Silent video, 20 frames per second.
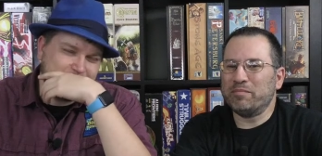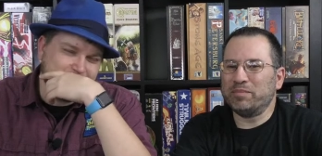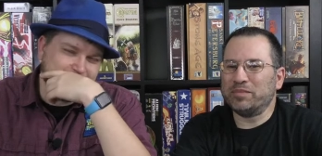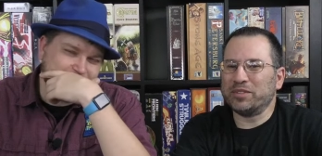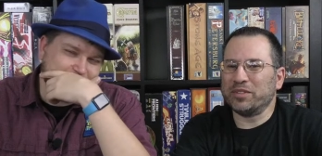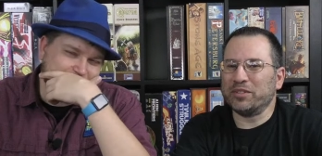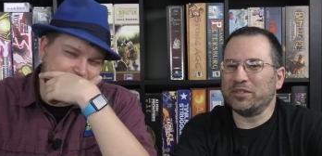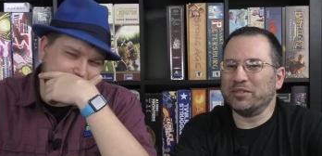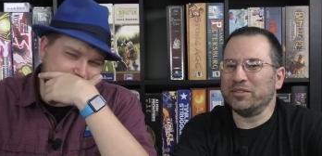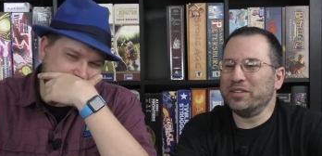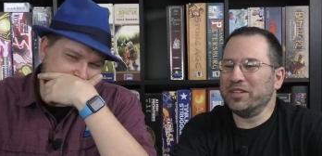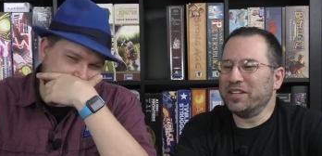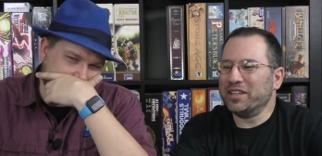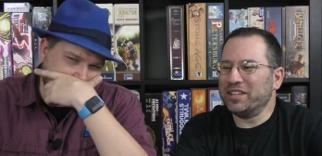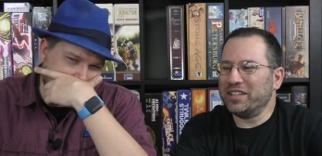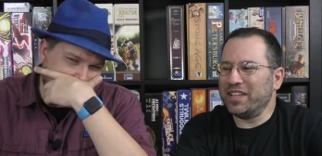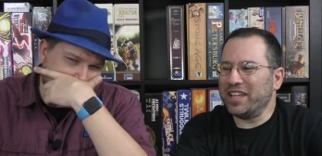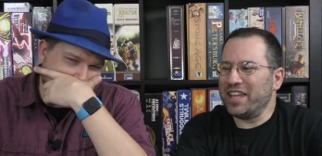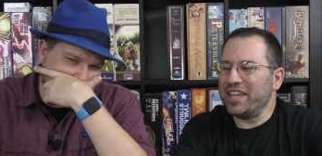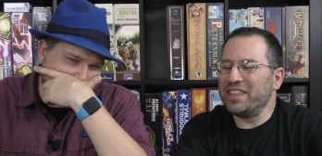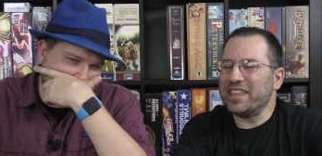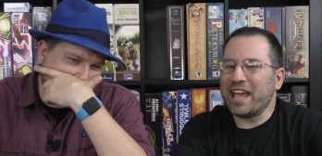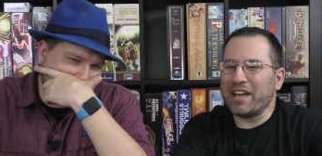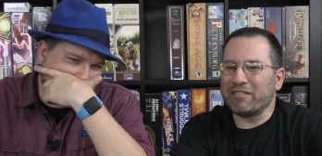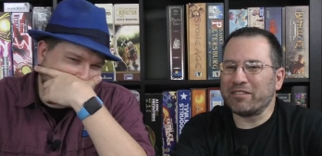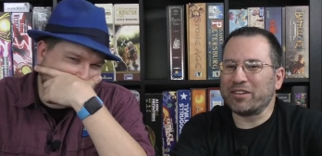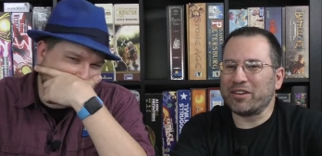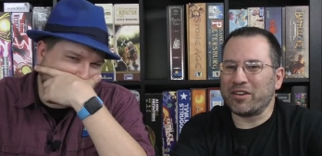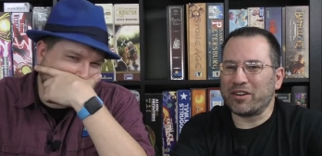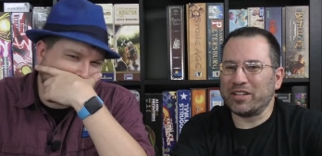Speaker 1: So in
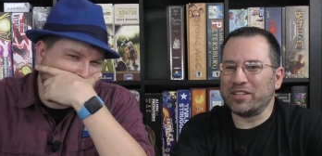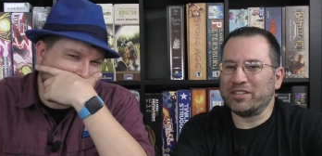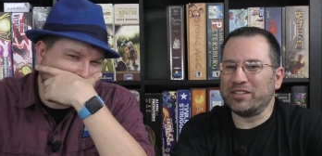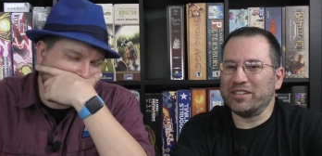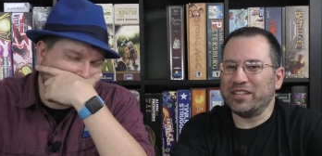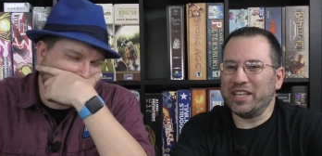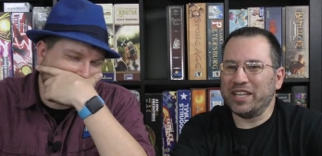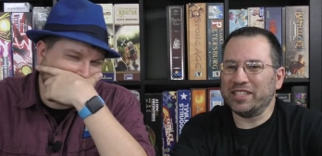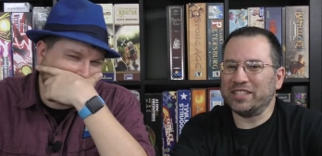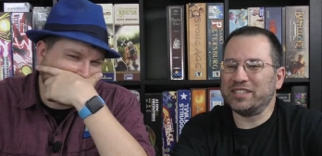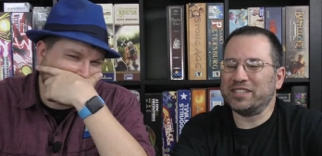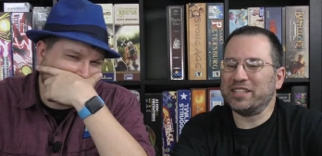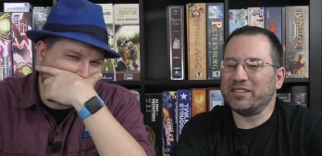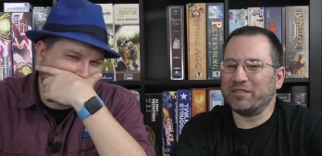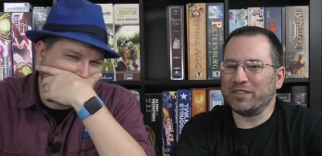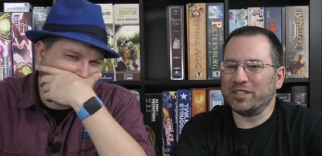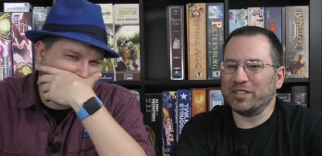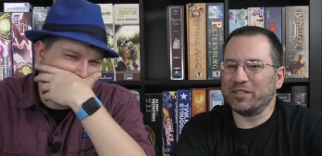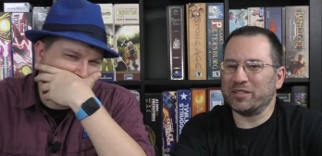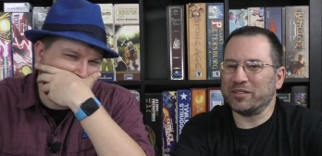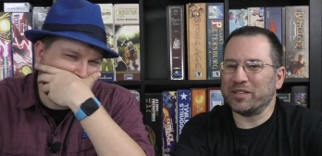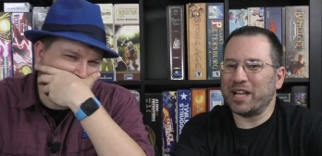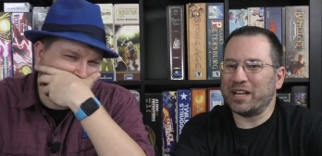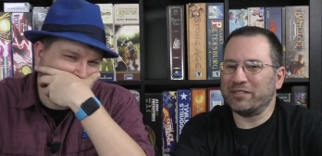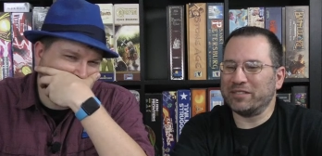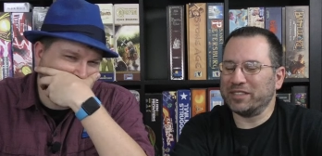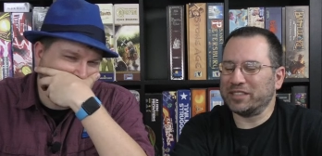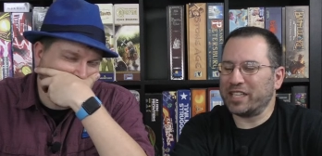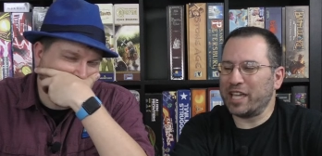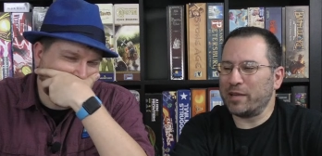that regard, it's it's different than a lot
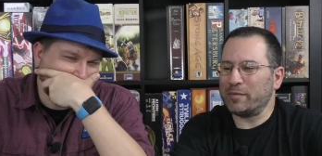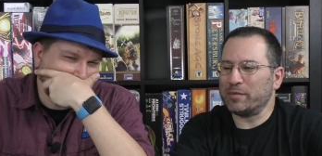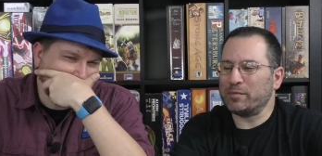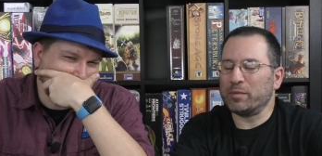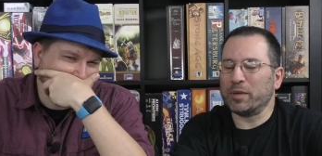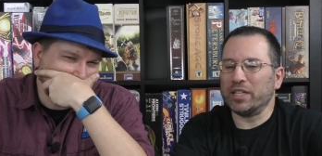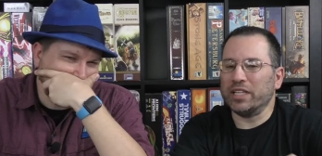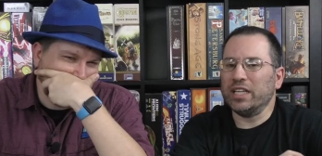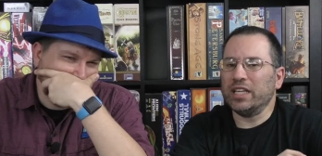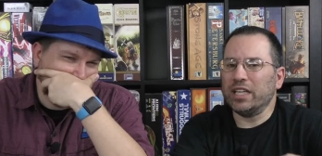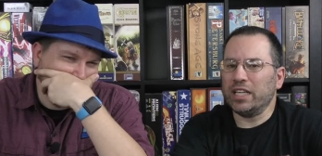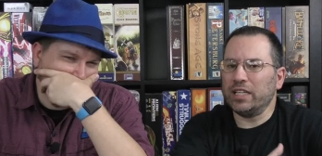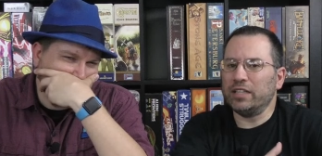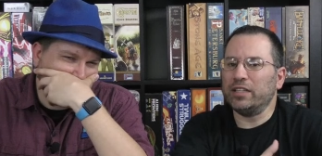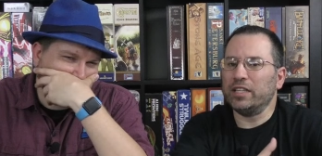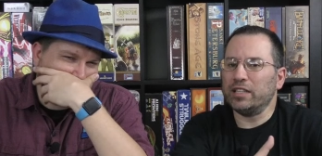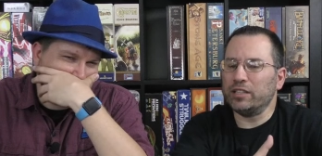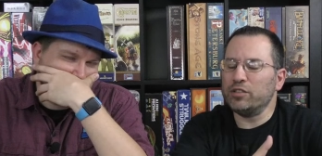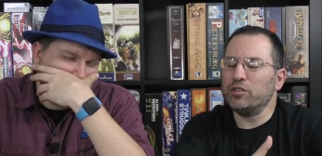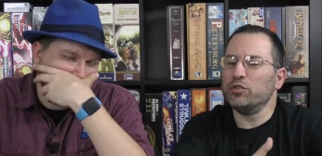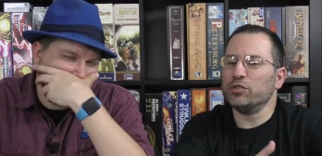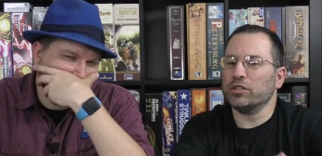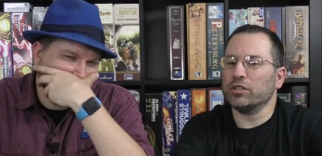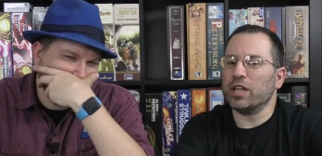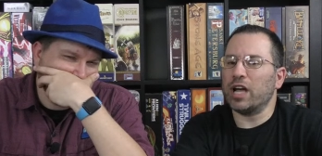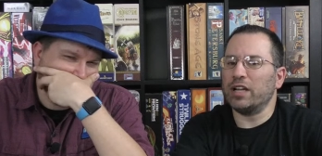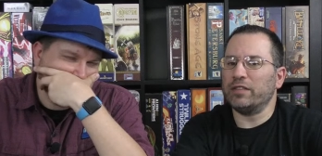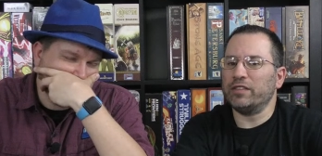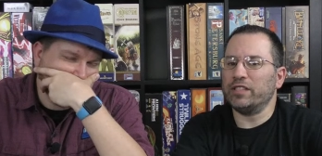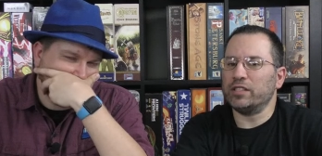of his games, but he did use a
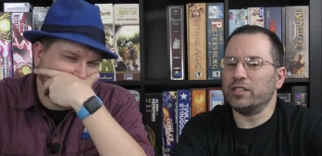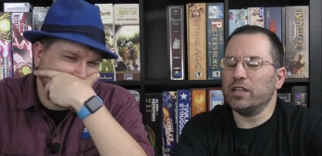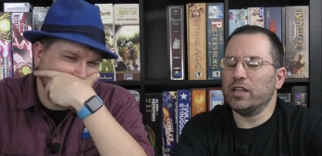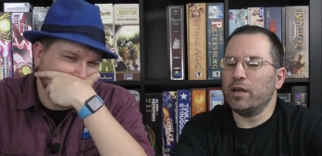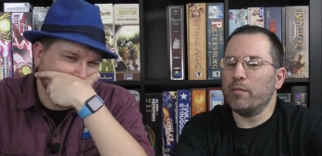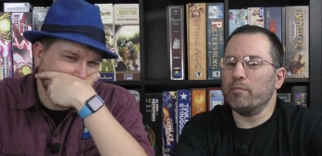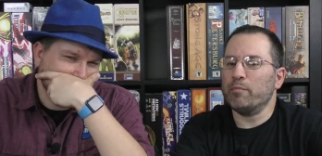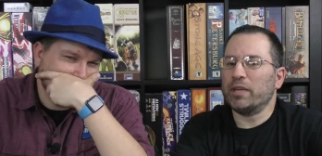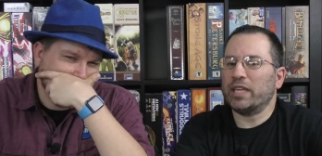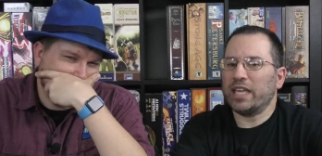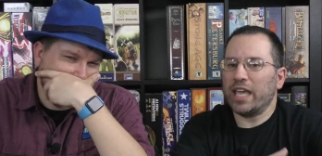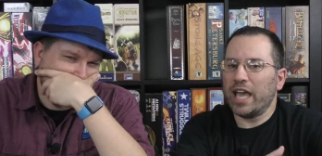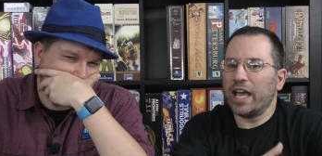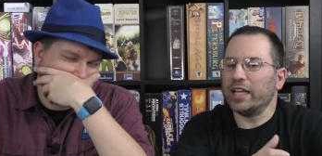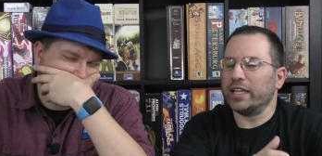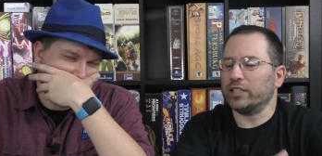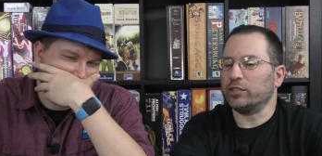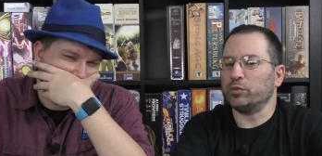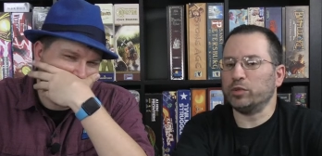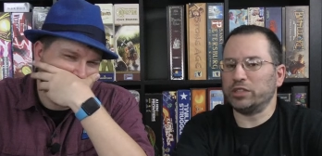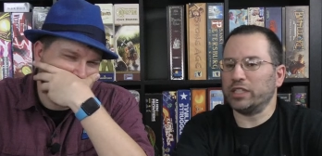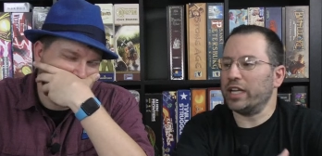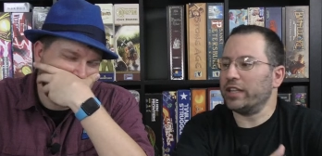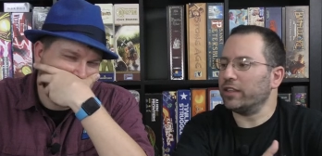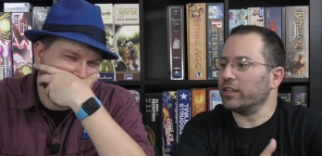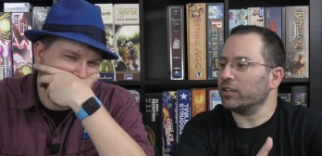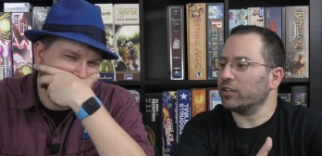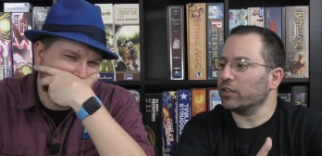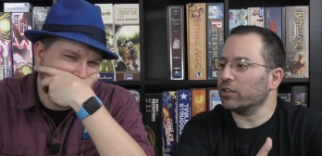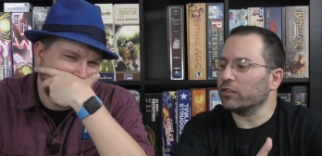lot of his mechanics, which I
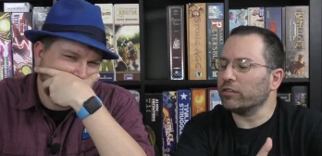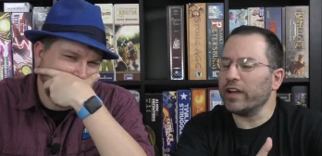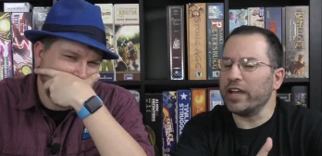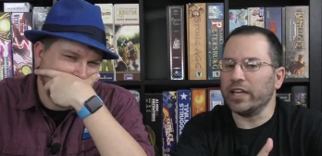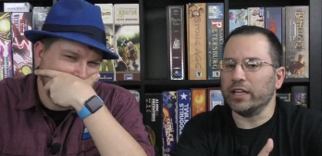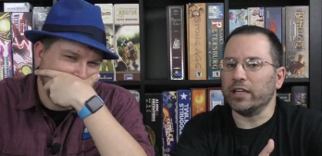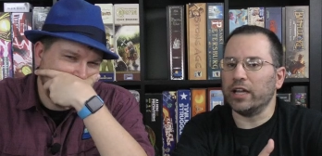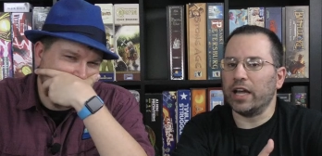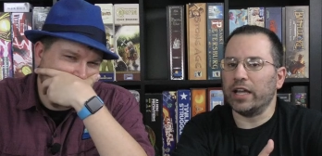think are great.